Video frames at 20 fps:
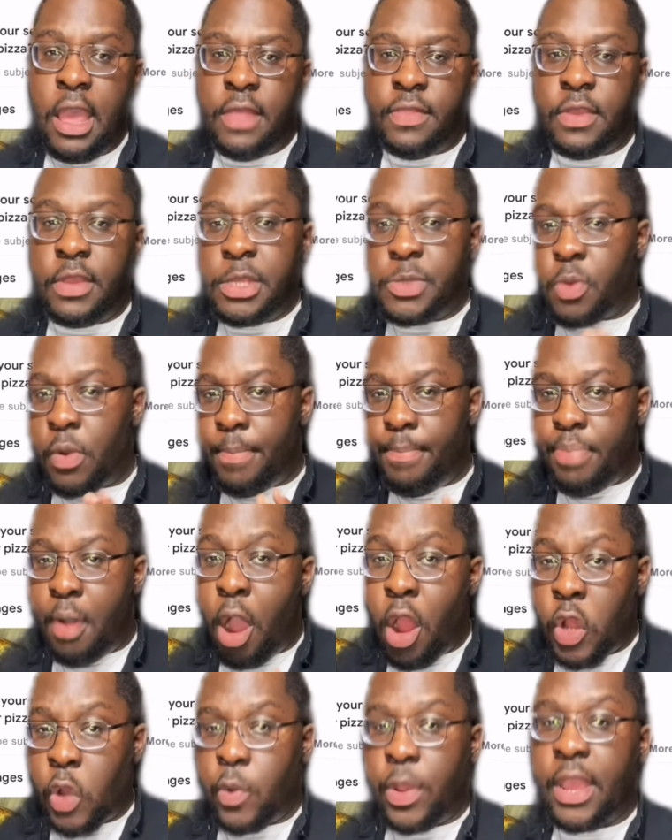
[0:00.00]
These were
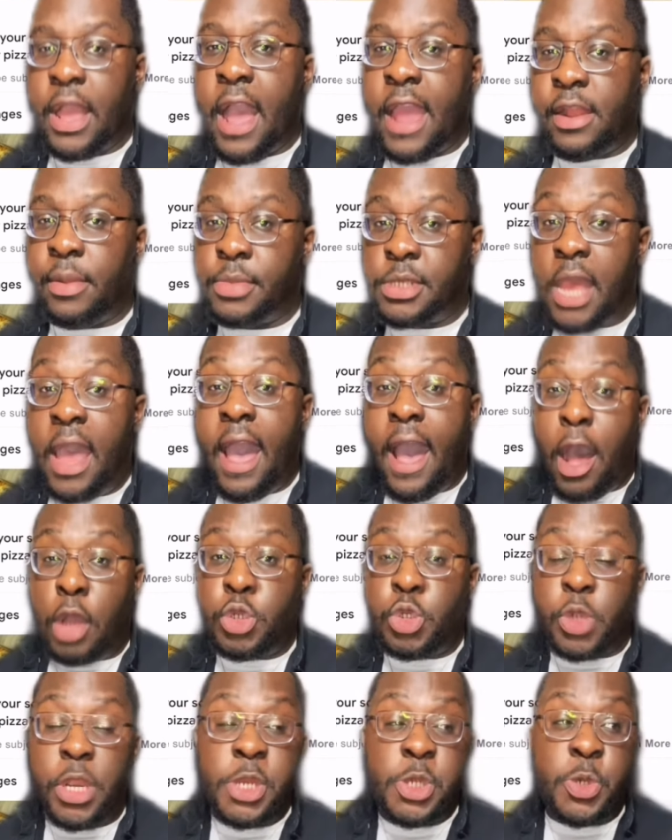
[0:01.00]
bartering items. I'll
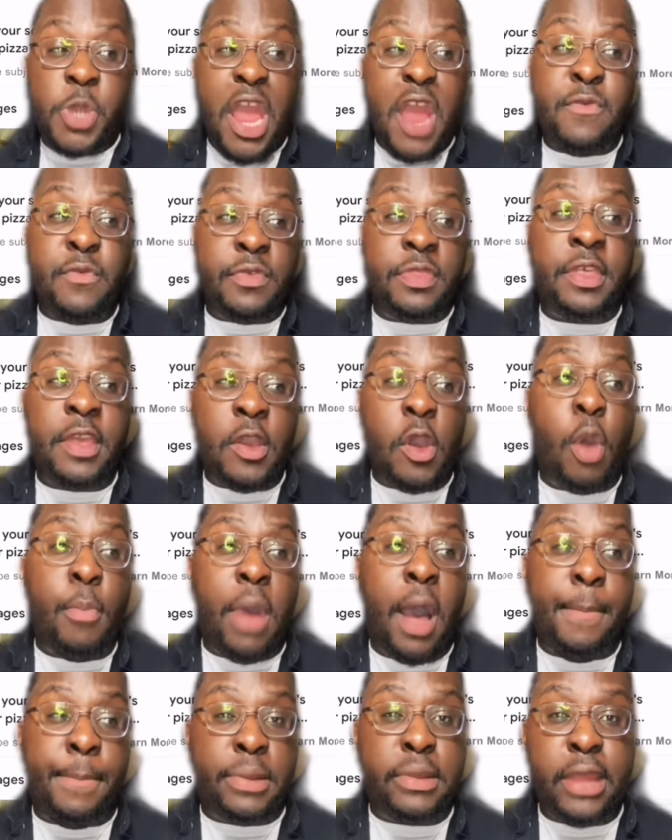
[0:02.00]
trade you everything on
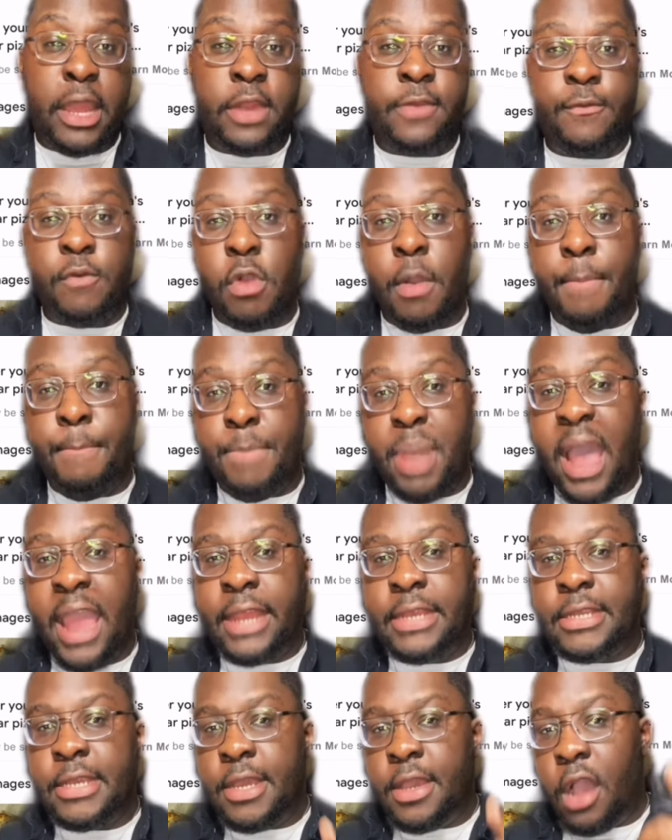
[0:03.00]
my plate for a
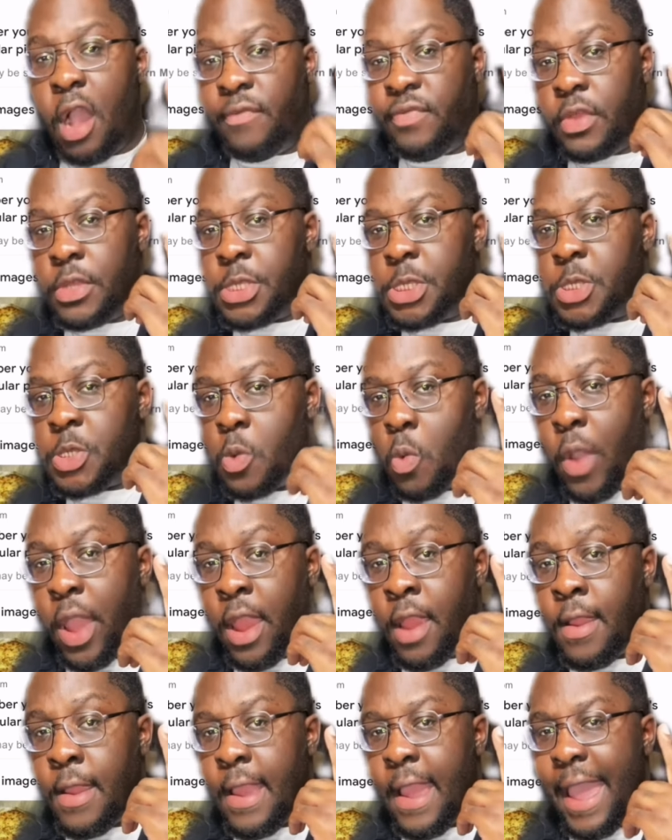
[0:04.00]
bite of this
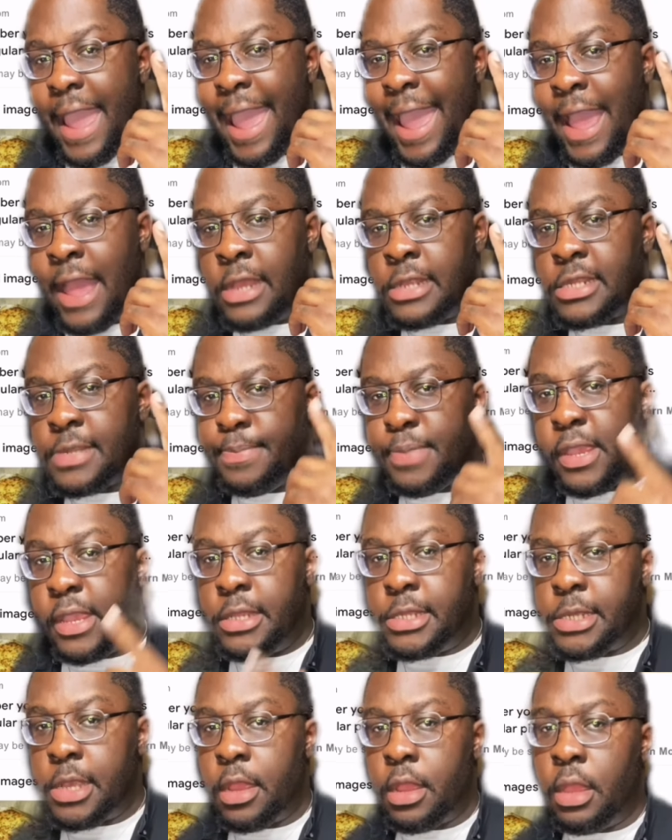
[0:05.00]
square-ass
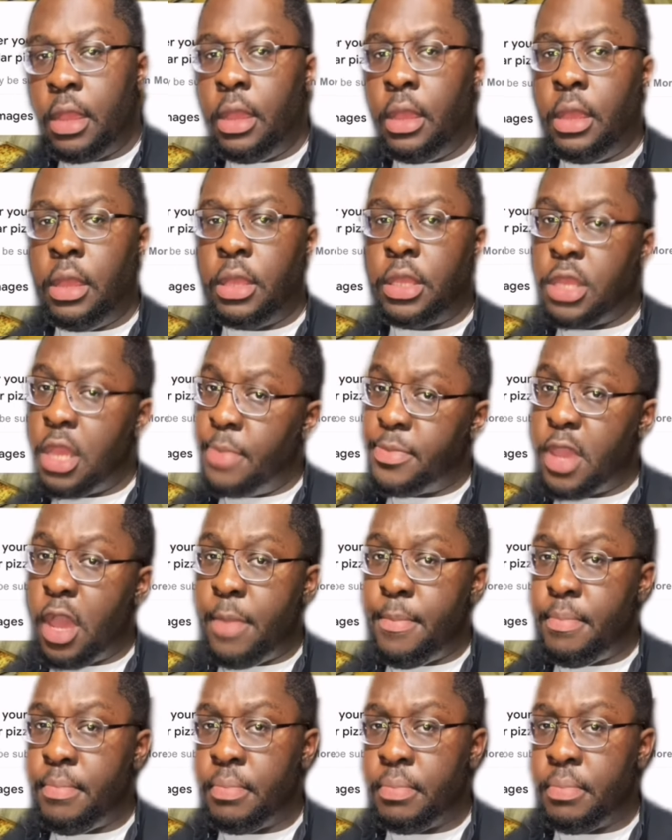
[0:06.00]
pizza. Yum yum.